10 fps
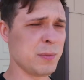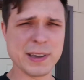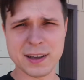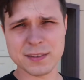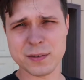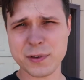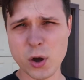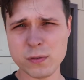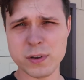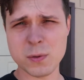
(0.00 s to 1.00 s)
because of
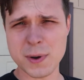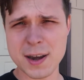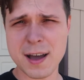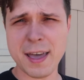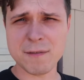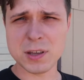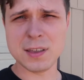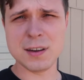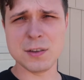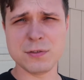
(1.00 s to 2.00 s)
COVID and whatnot.
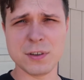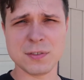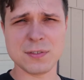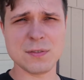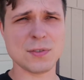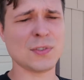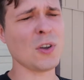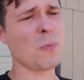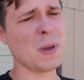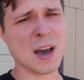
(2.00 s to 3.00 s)
Everything is just
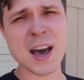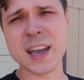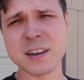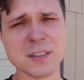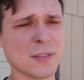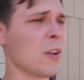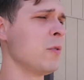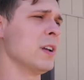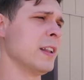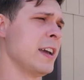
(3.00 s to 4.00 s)
so behind and
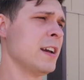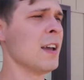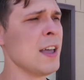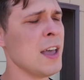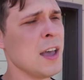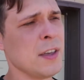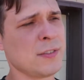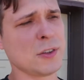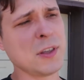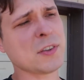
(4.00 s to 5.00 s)
so delayed.
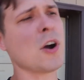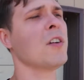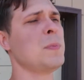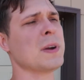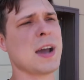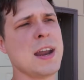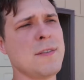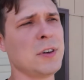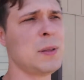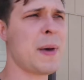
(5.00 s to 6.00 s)
So this car has been kind
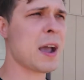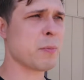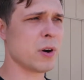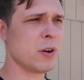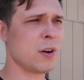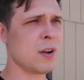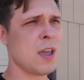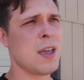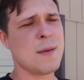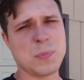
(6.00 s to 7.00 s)
of on the back burner,
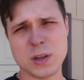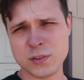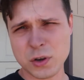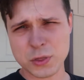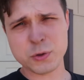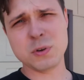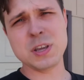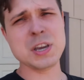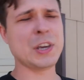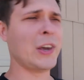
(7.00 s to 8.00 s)
and I took it through
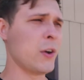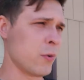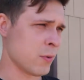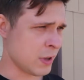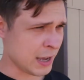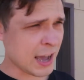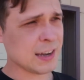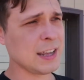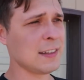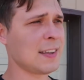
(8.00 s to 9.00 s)
DEQ. It
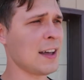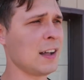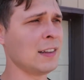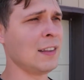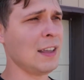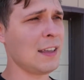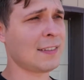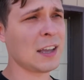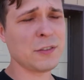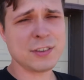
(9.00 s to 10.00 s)
got detailed.
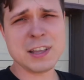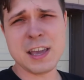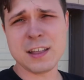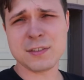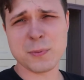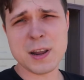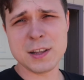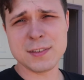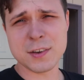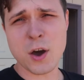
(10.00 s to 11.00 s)
Essentially, it's
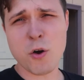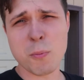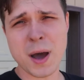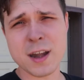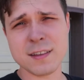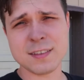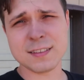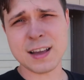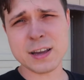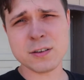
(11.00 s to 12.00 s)
ready to go minus the
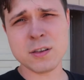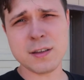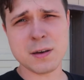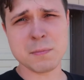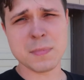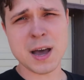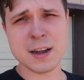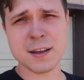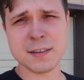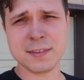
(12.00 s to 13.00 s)
title and
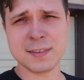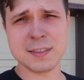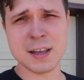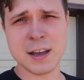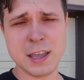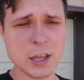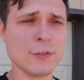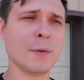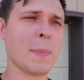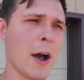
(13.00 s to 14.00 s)
minus the
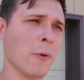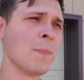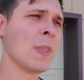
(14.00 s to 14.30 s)
engine mount.